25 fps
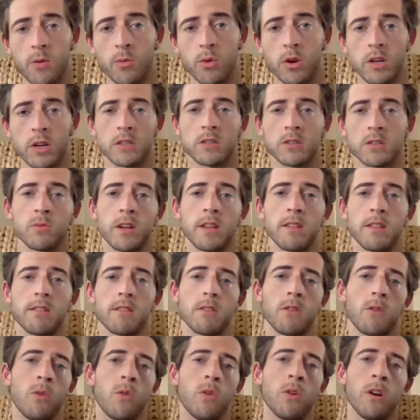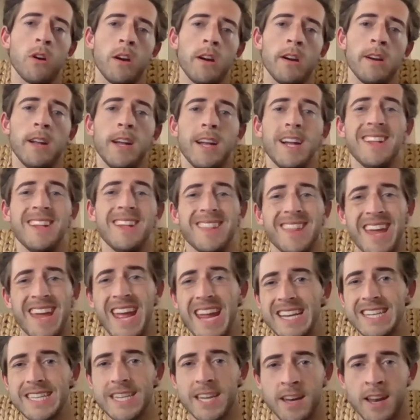works with, or the
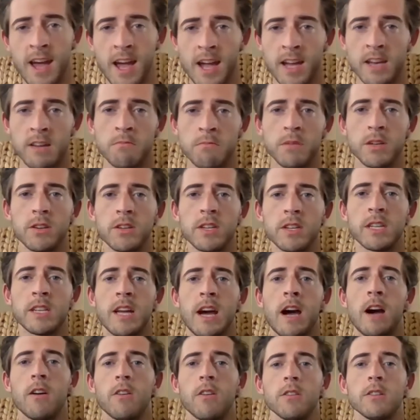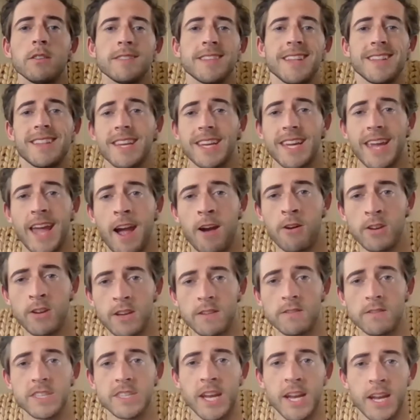eight to nine billion dollars that the County
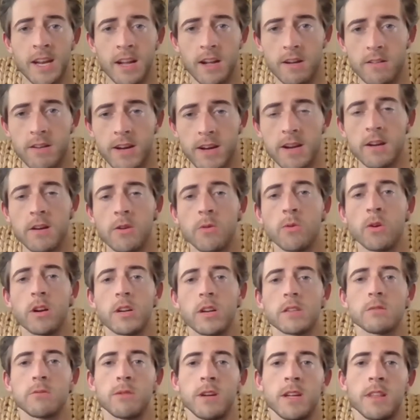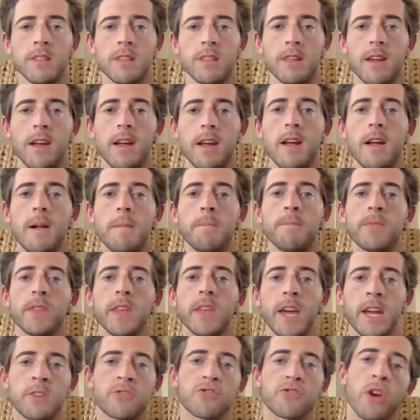of Santa Clara works with,
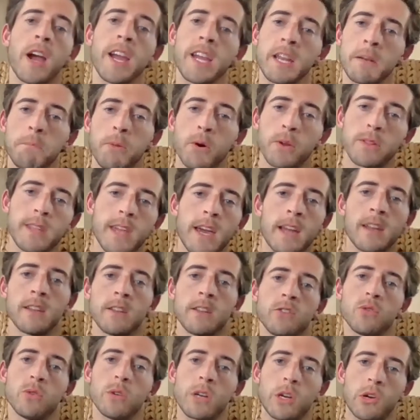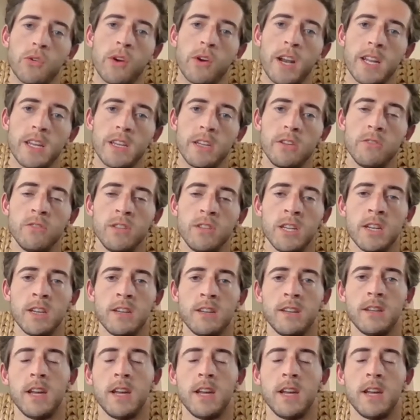and try and put that into a credit union,